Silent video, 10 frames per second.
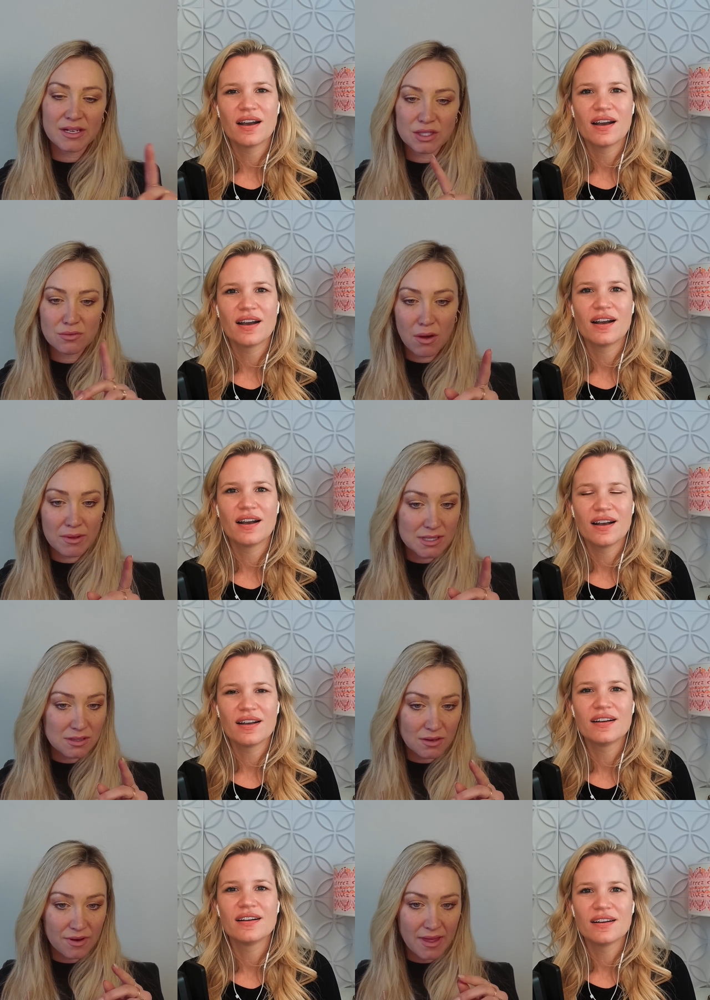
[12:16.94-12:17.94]
Speaker 1: do always
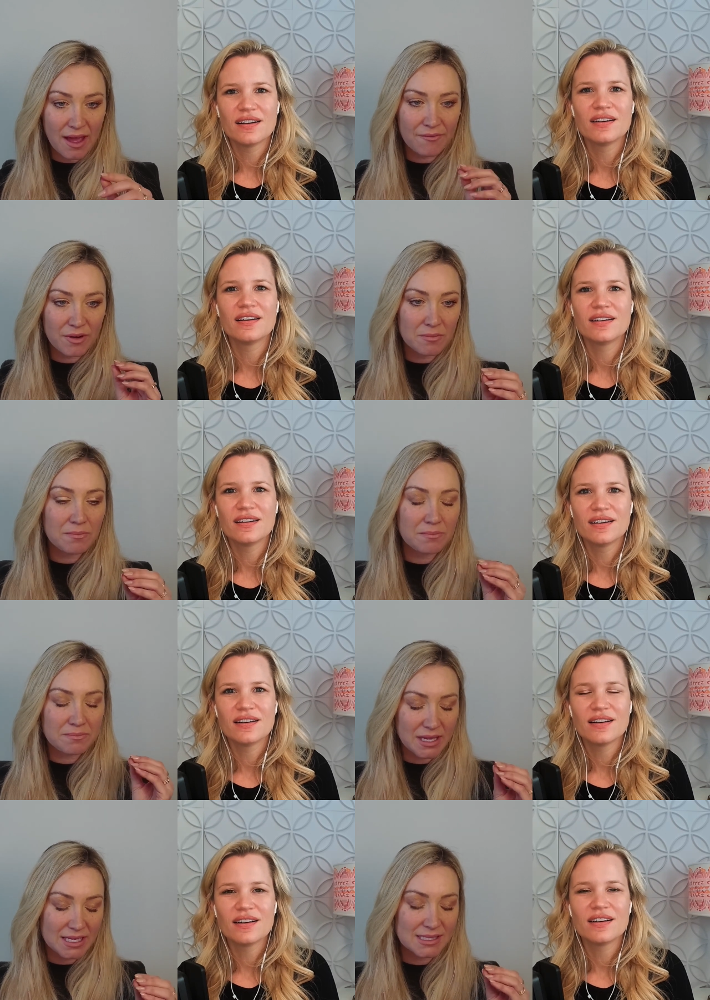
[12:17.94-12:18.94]
look for that for
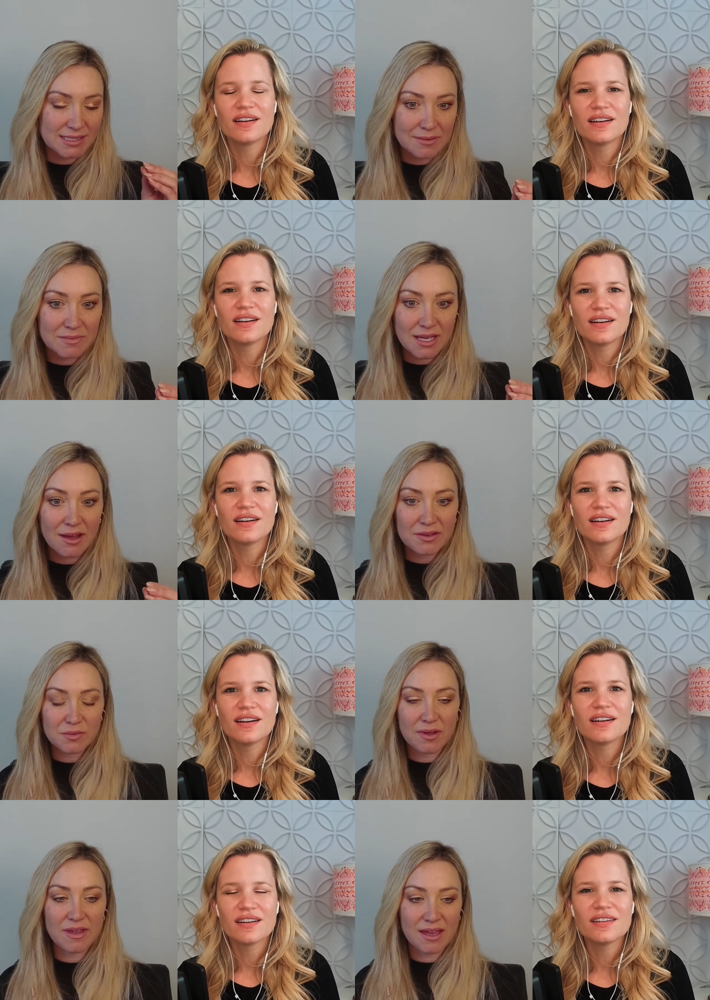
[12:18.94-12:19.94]
plant stem
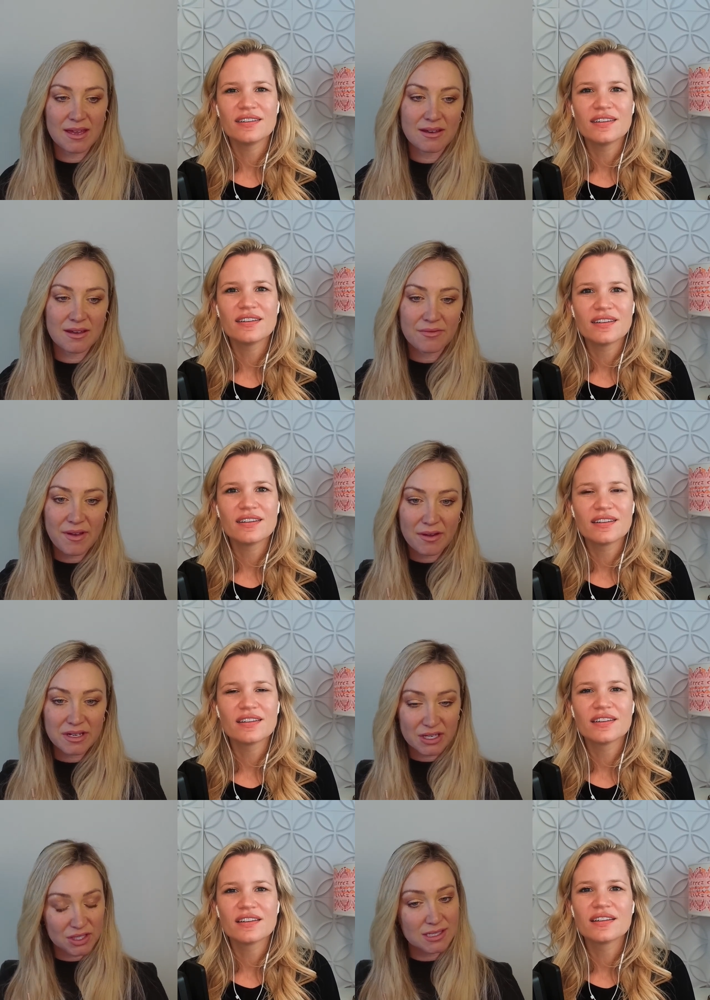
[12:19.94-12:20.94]
cells within
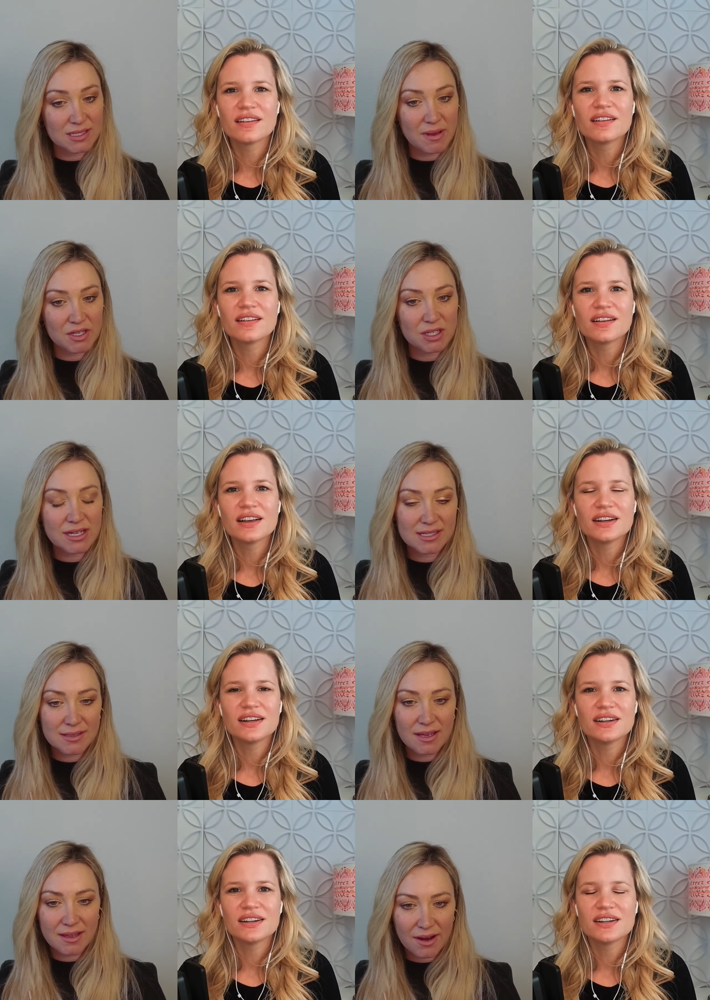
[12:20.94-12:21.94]
foundation, especially in
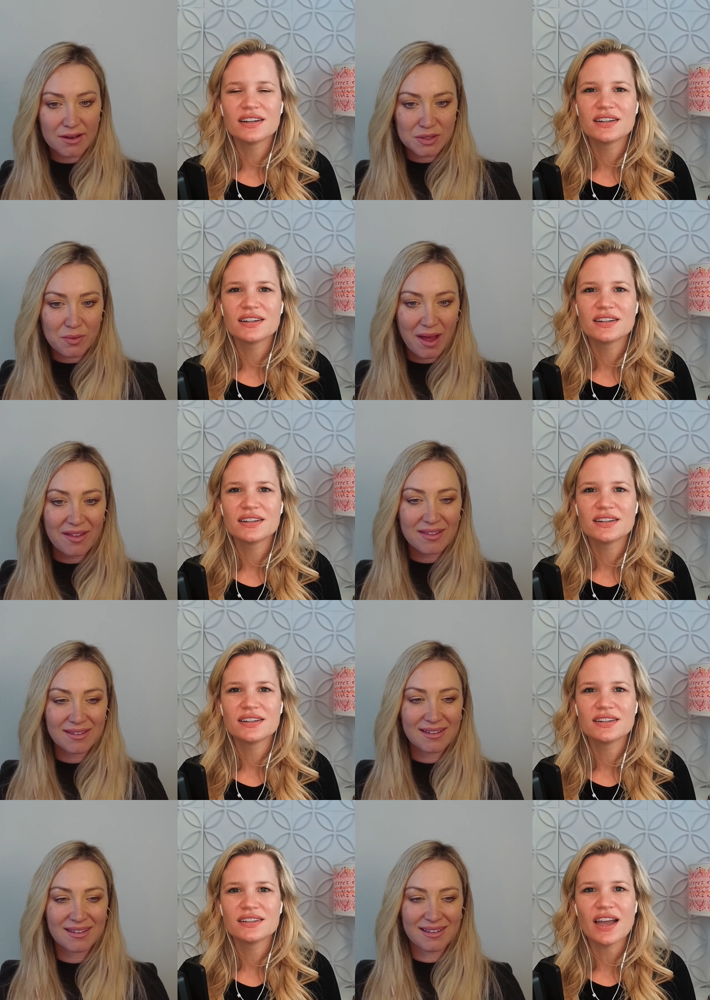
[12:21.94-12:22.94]
skincare as well.
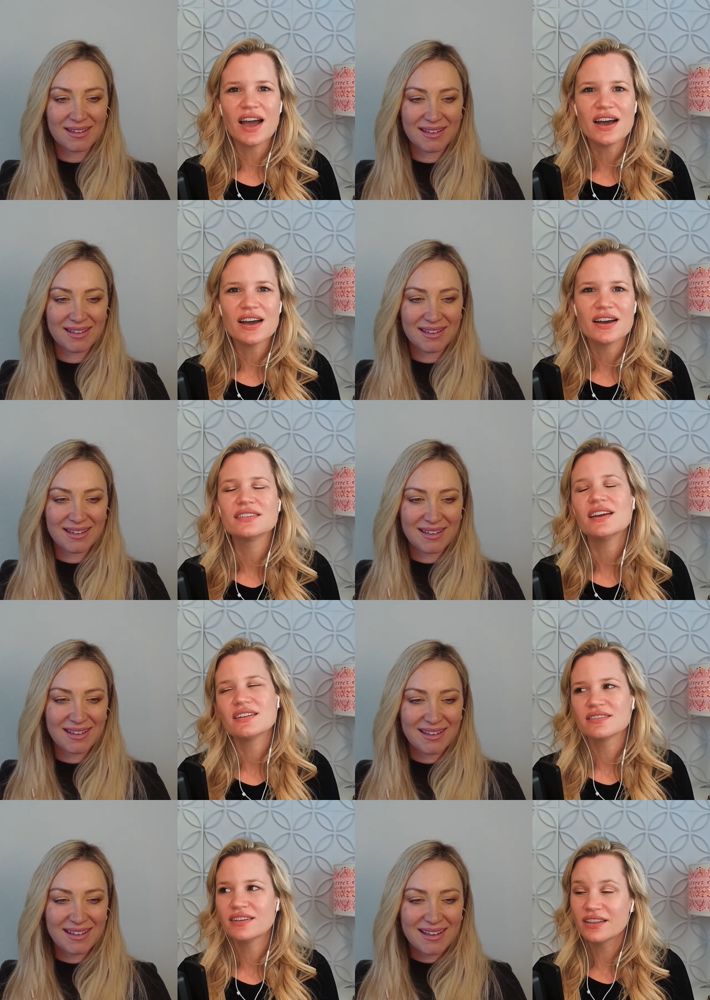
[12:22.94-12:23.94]
Speaker 2: Yeah,
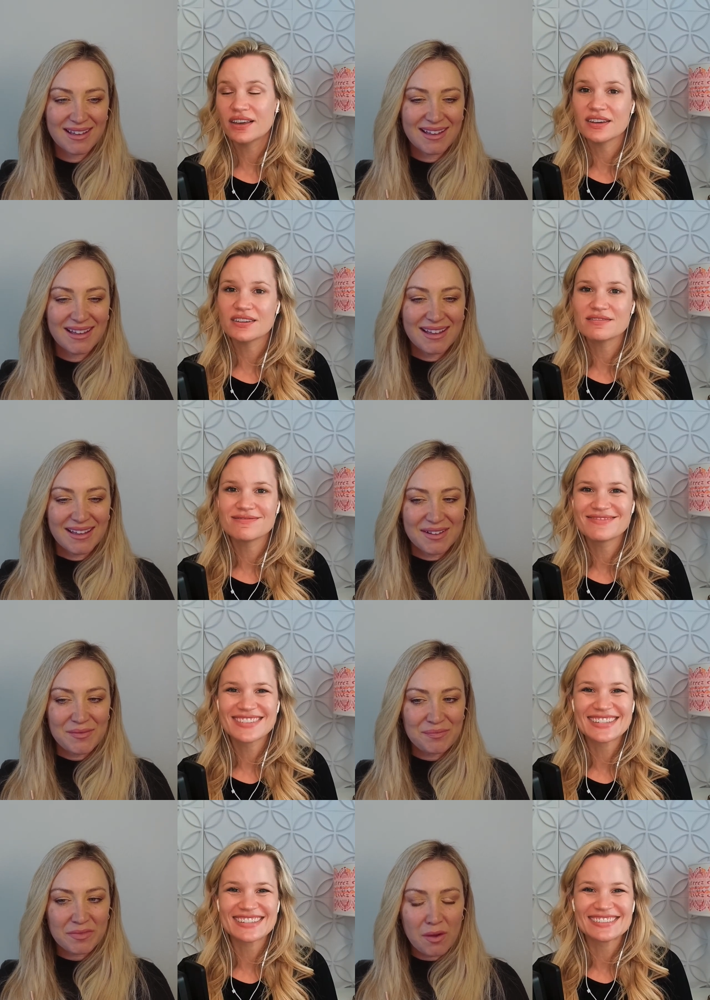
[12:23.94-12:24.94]
yeah, I like it.
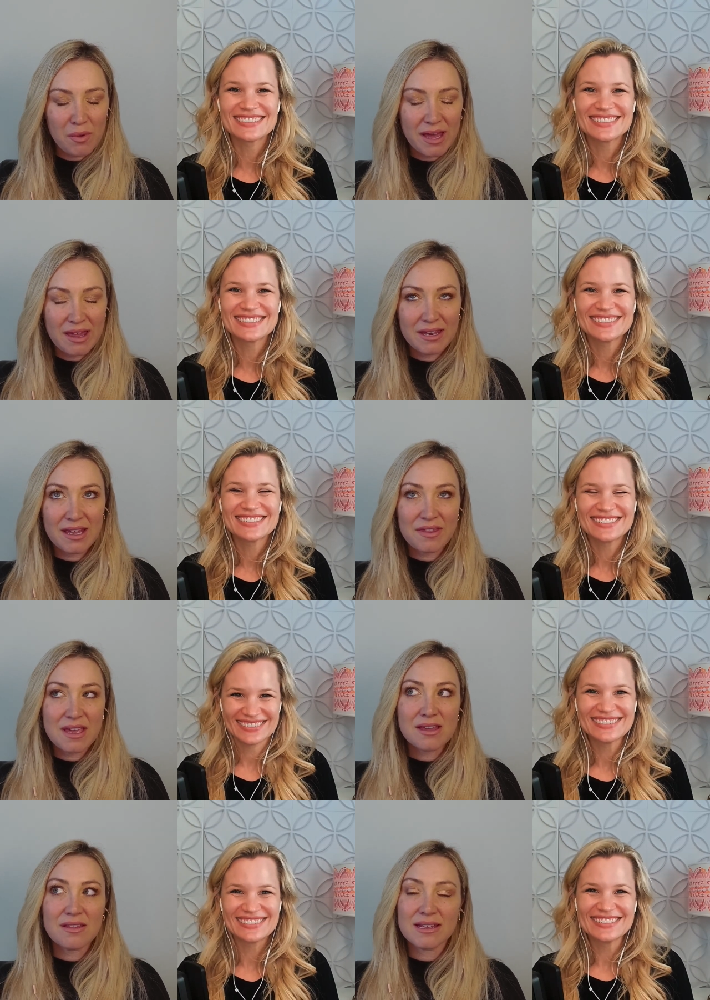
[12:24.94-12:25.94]
So, well,
Speaker 1: and I
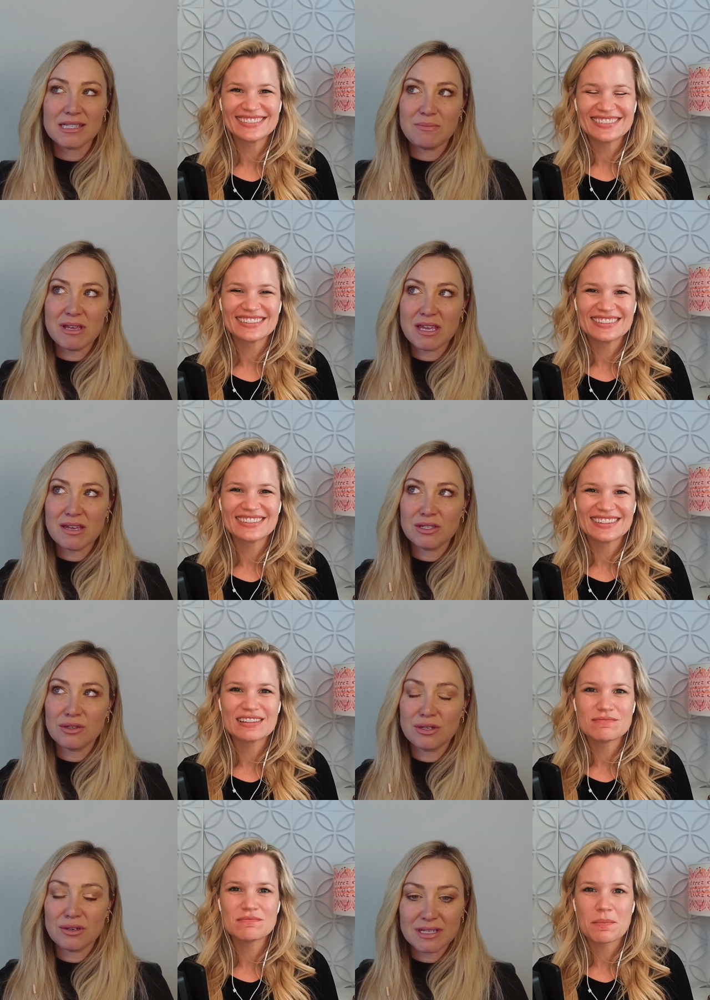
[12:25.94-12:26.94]
think like speaking
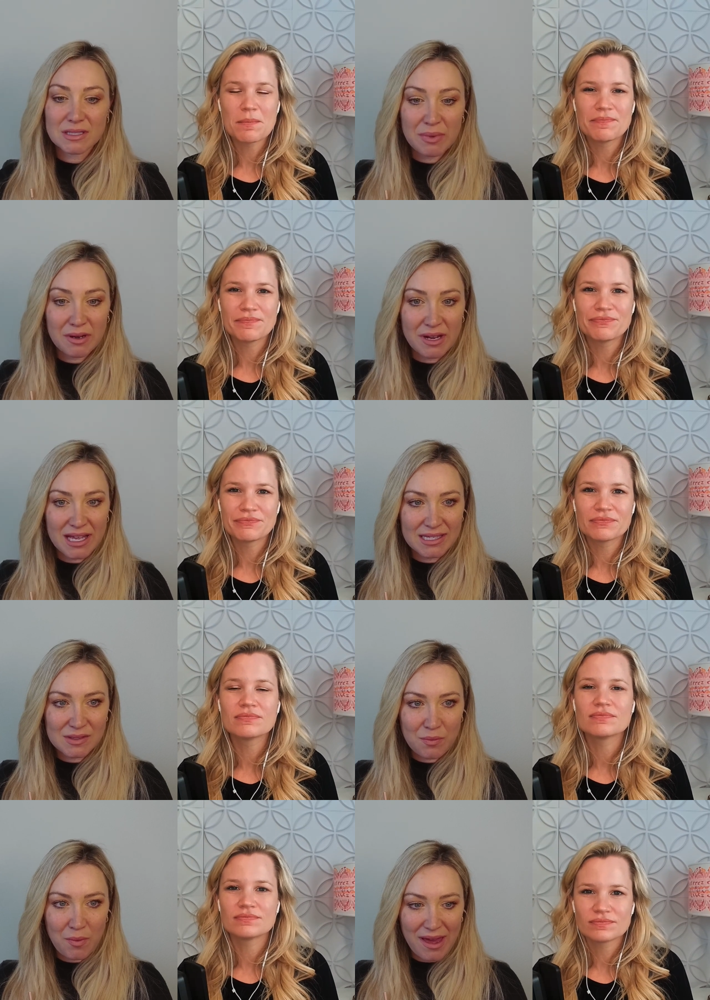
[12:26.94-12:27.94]
to your
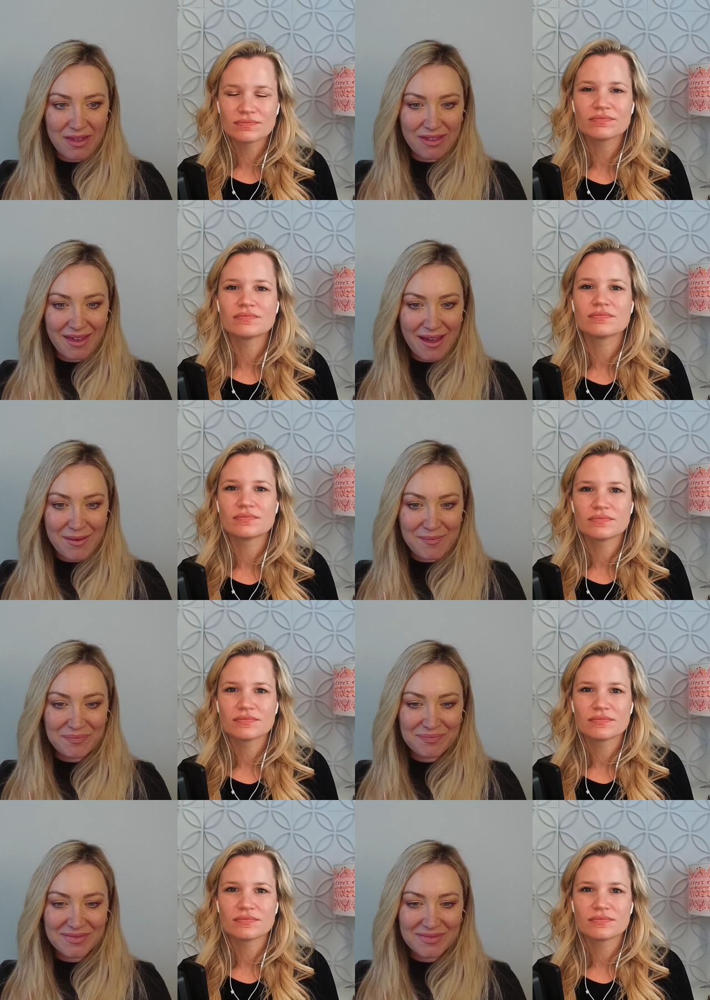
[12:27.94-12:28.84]
experience with um,